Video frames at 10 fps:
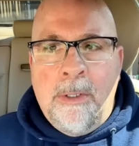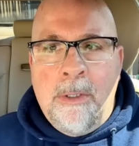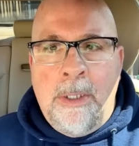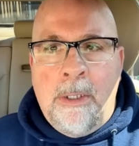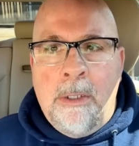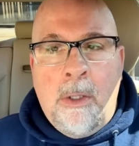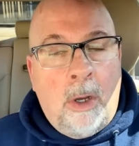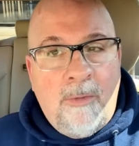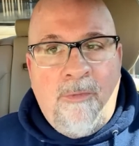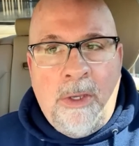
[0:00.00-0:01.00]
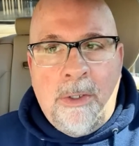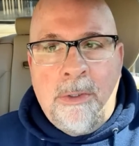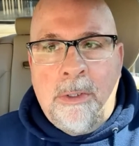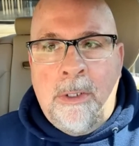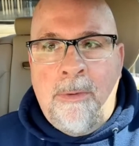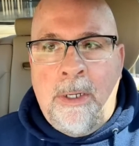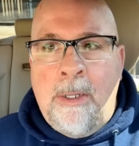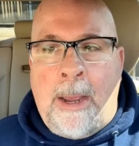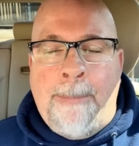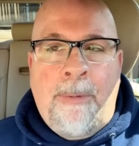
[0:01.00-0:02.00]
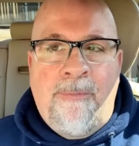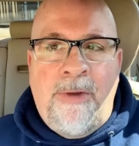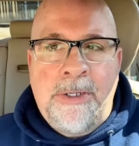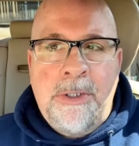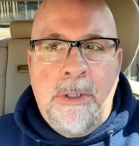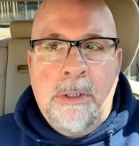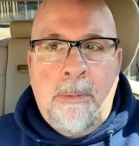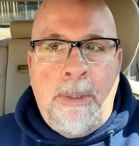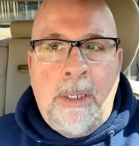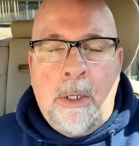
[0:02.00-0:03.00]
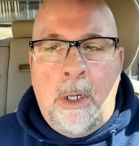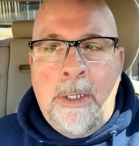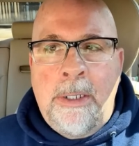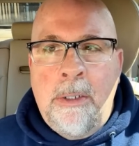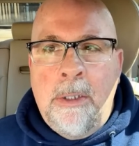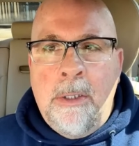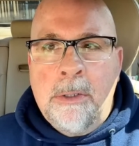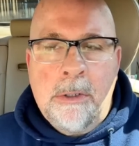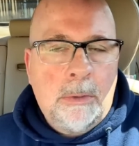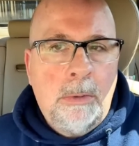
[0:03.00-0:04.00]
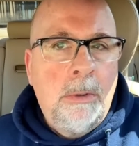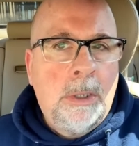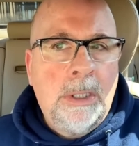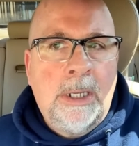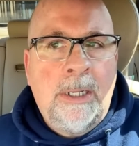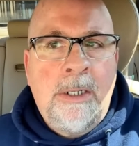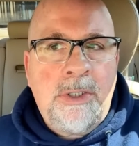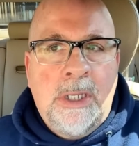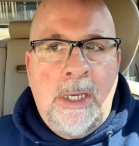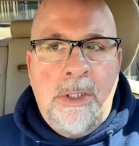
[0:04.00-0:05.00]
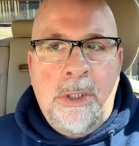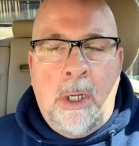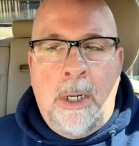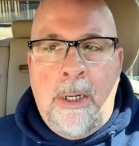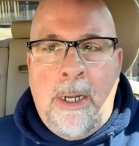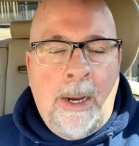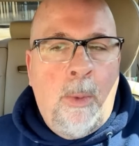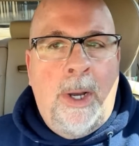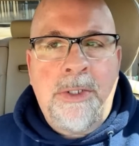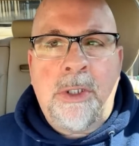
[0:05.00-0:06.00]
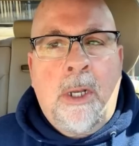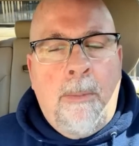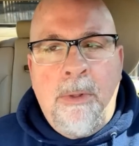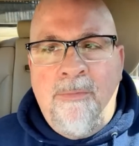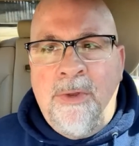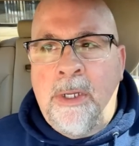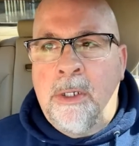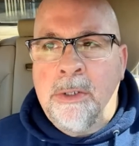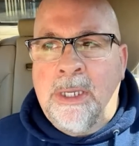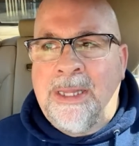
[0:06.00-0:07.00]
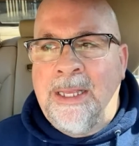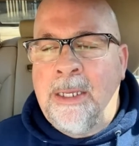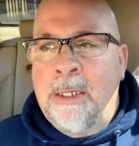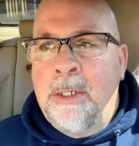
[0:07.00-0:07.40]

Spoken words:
the law field and in that profession to speak on it, so this way we can get an education on it. I watched a couple of videos. I think